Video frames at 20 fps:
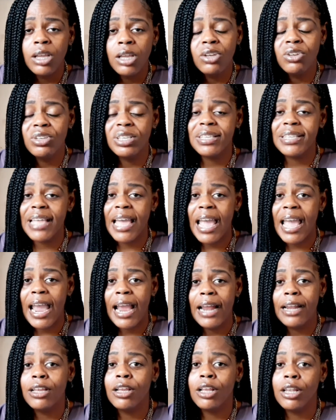You're
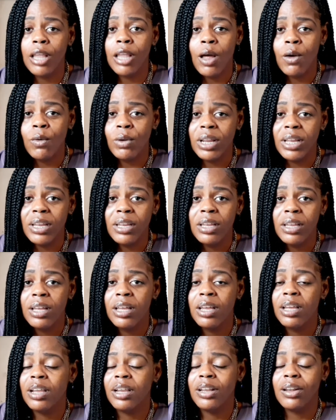sad, you're lonely,
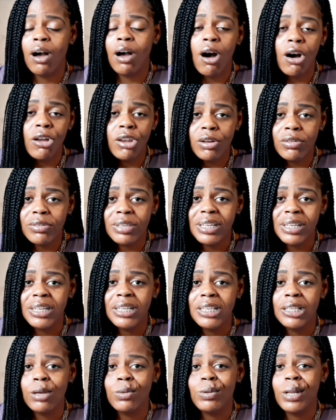all those
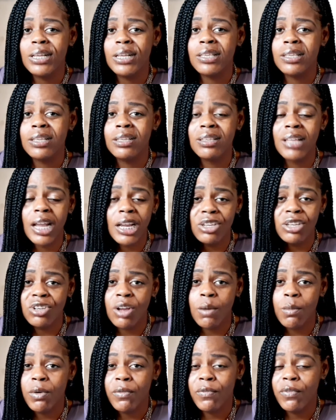things. So that's stage
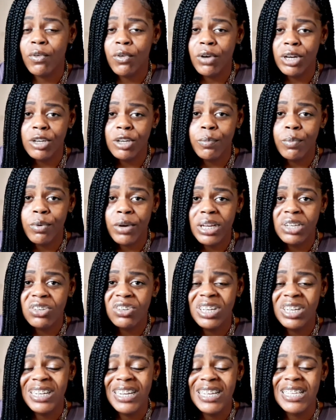number 4,
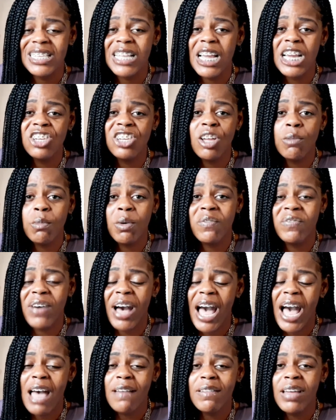depression. And then stage number
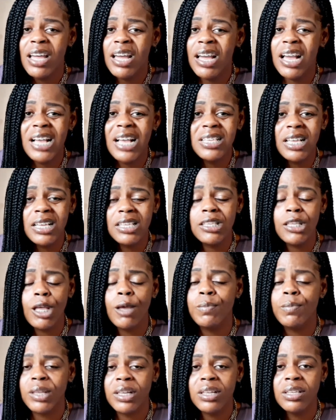5 is
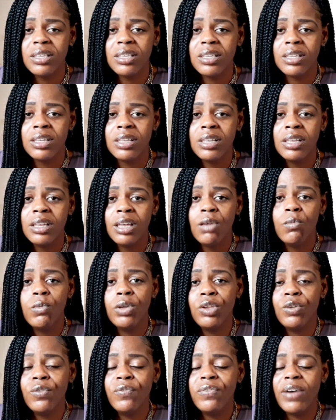acceptance.
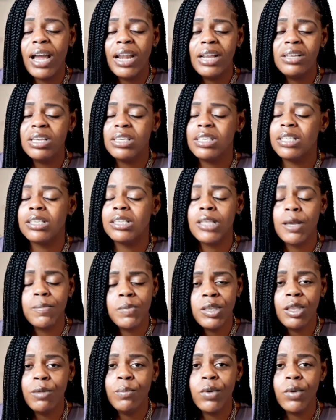When you finally just
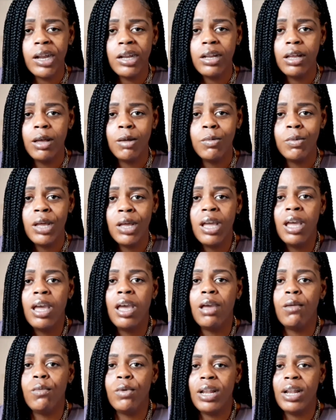accepted the breakup
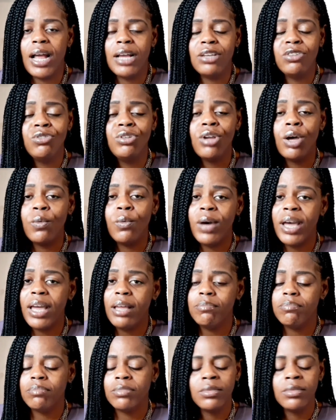and realize, you know
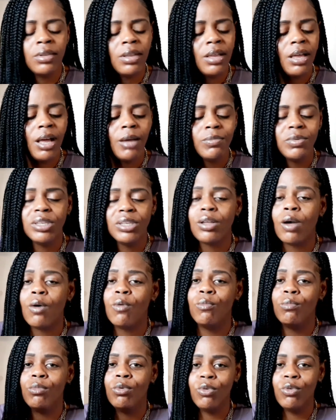what? I'm just going
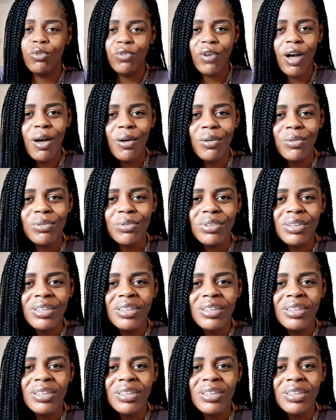to move on.